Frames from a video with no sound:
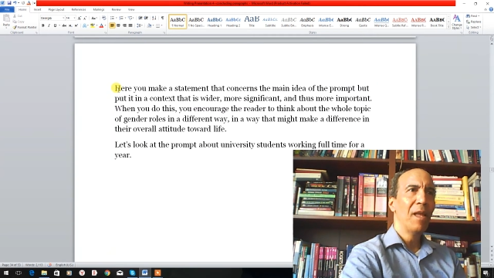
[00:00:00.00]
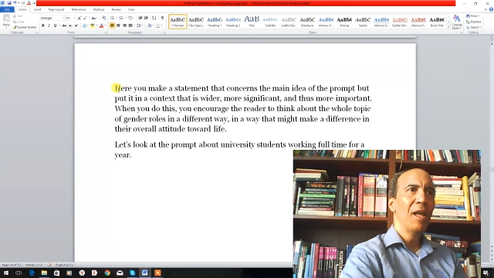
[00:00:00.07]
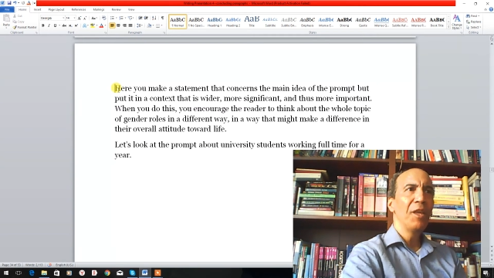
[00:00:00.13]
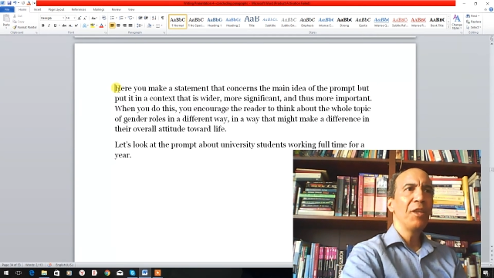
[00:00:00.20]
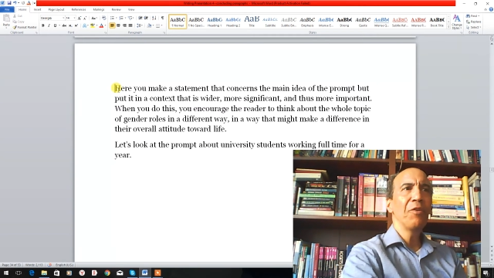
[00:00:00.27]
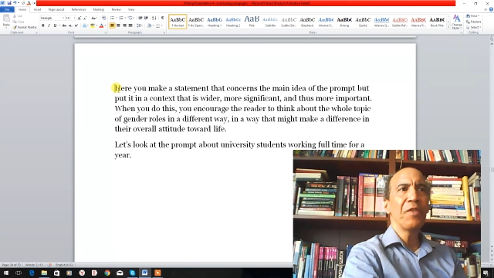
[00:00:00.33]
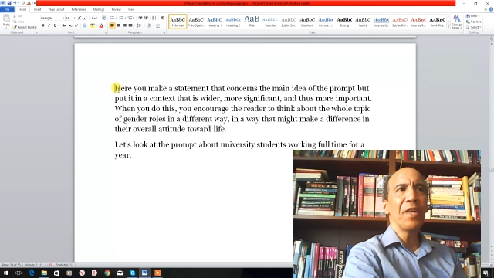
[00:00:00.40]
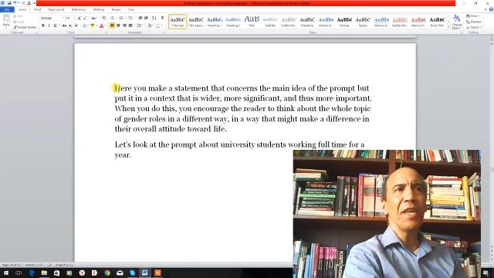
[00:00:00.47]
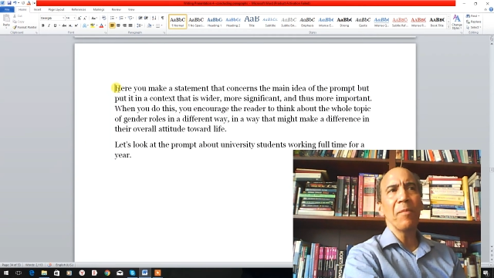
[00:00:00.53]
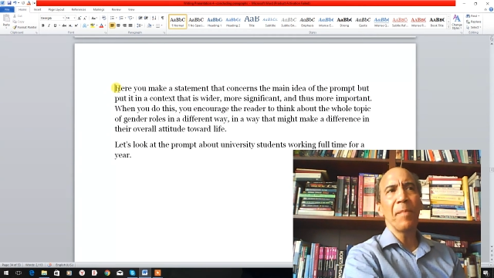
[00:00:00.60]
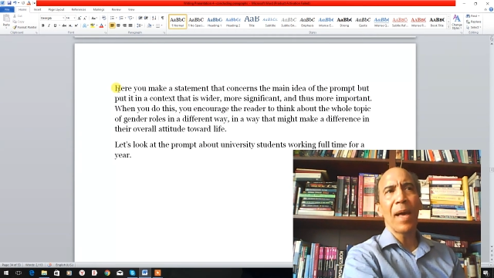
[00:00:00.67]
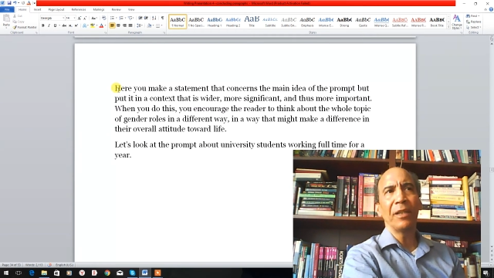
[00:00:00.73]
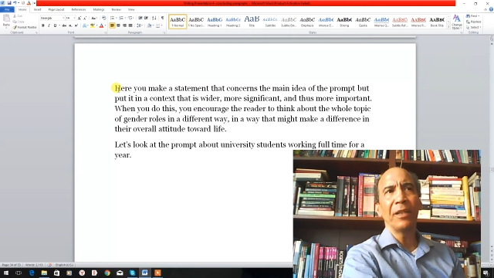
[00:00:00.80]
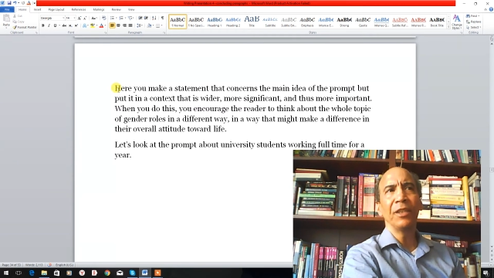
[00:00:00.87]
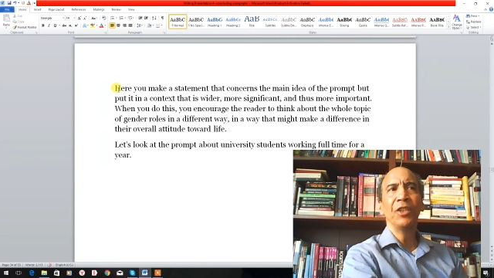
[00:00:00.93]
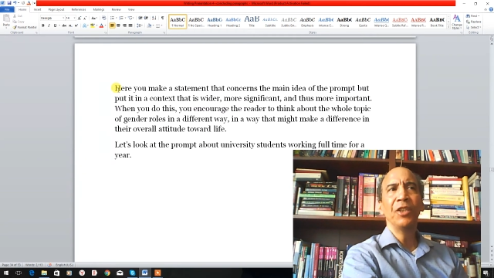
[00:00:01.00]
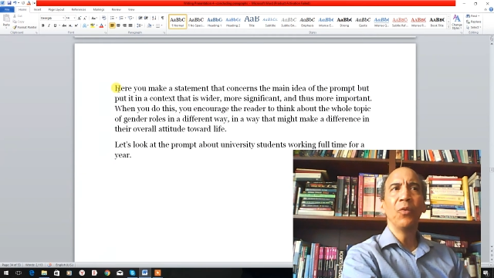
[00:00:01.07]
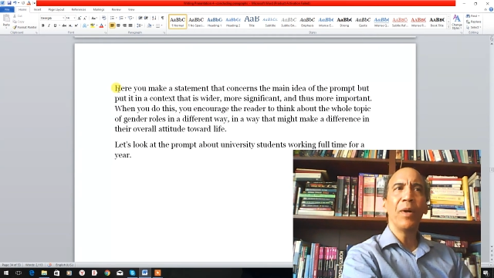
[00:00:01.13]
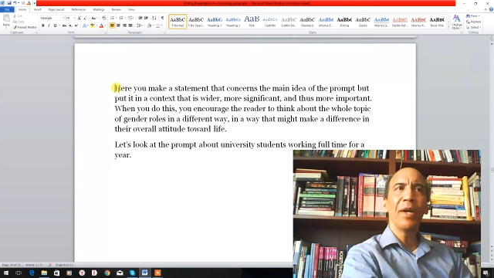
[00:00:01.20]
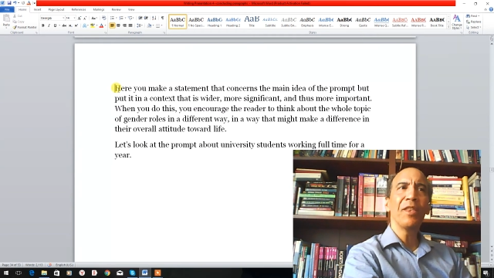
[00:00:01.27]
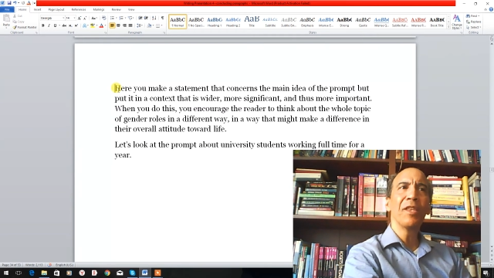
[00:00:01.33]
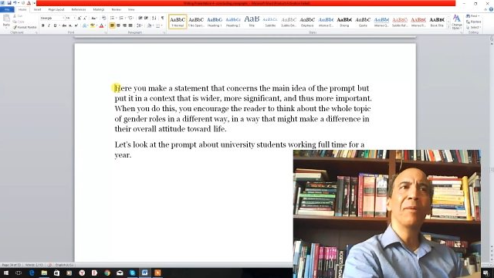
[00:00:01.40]
You think about it in a
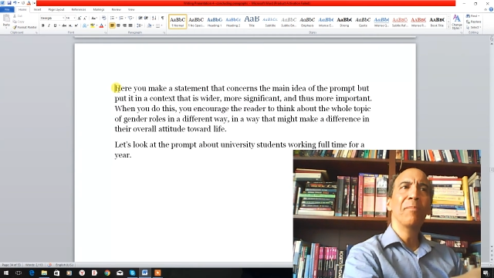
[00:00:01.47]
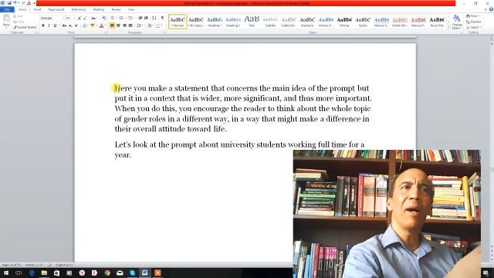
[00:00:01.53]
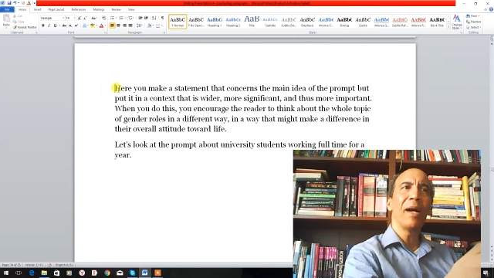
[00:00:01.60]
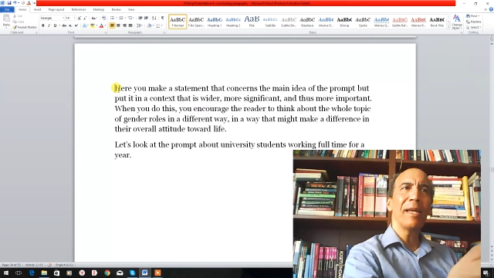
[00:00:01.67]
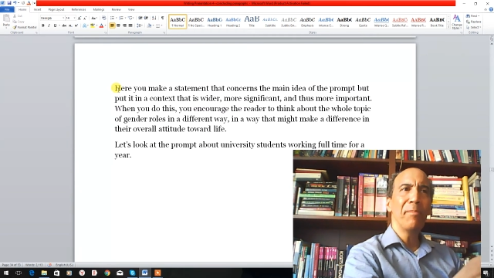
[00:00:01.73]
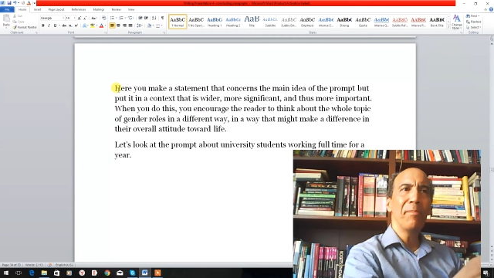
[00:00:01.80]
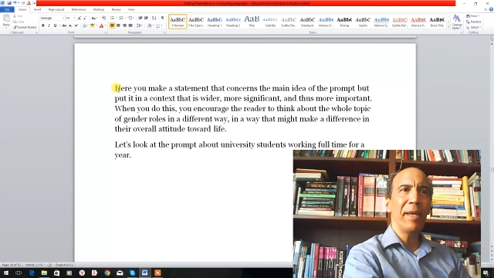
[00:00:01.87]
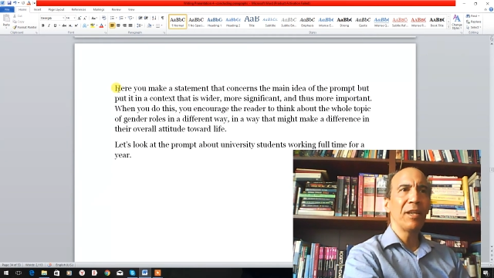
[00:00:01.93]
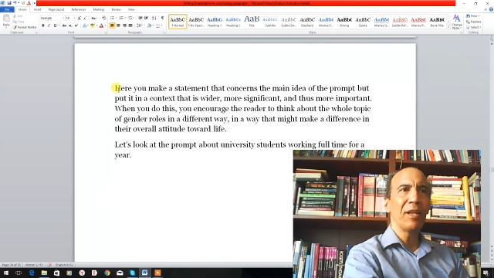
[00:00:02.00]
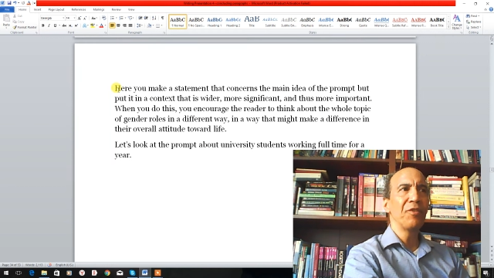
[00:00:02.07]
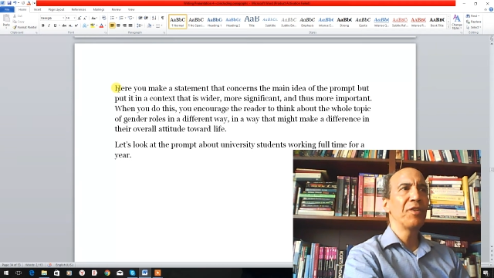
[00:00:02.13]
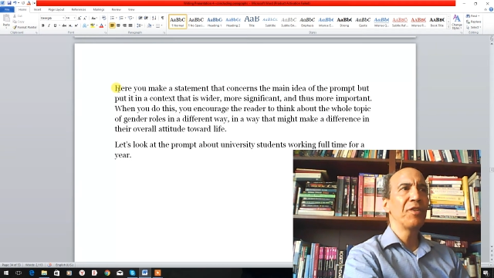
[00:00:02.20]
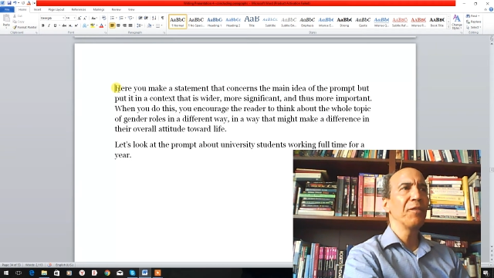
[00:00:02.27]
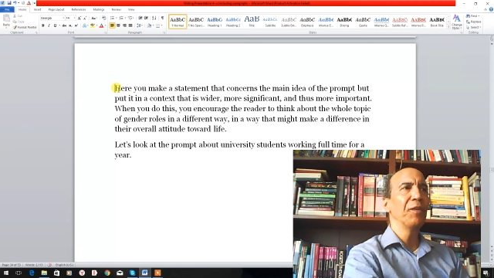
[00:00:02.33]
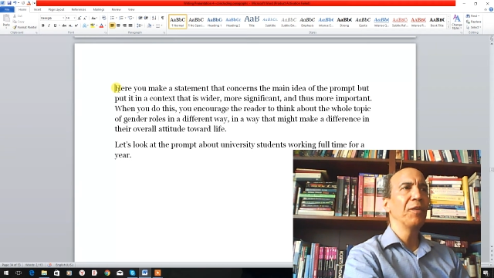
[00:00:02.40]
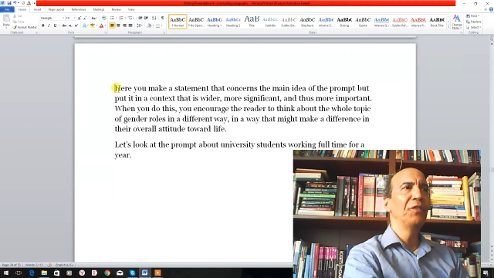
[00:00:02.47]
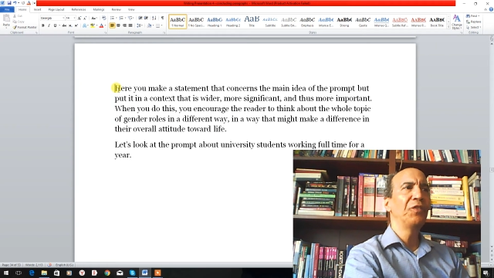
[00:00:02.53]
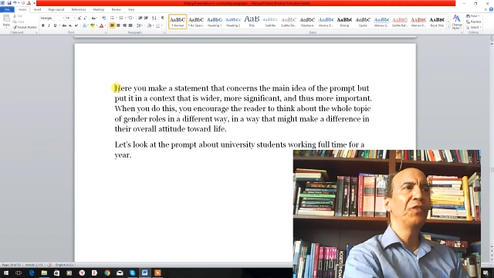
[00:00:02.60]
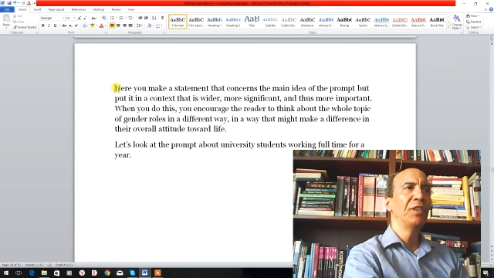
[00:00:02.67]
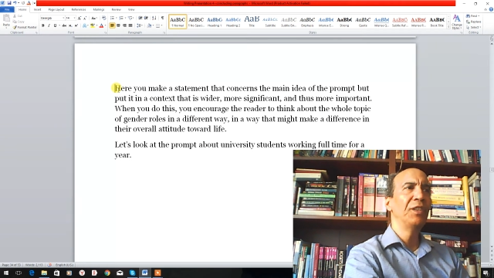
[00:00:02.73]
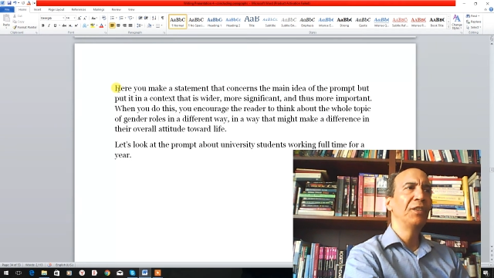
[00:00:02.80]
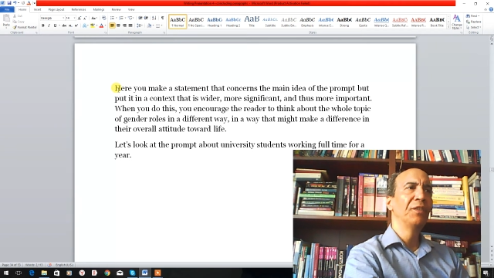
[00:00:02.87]
way that might make a difference
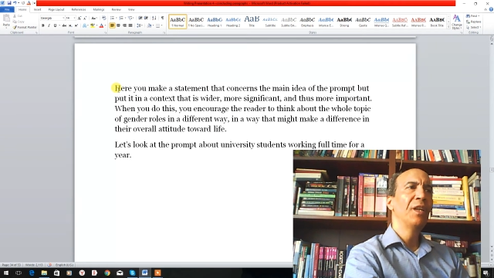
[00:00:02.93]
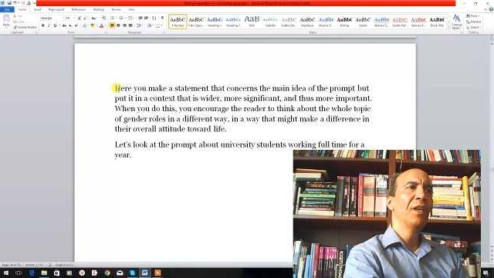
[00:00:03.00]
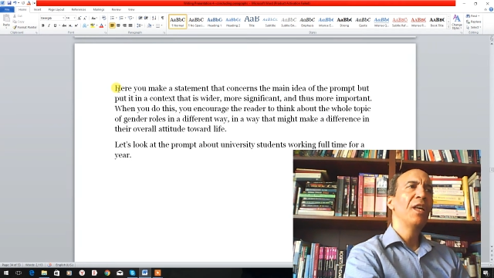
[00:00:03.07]
in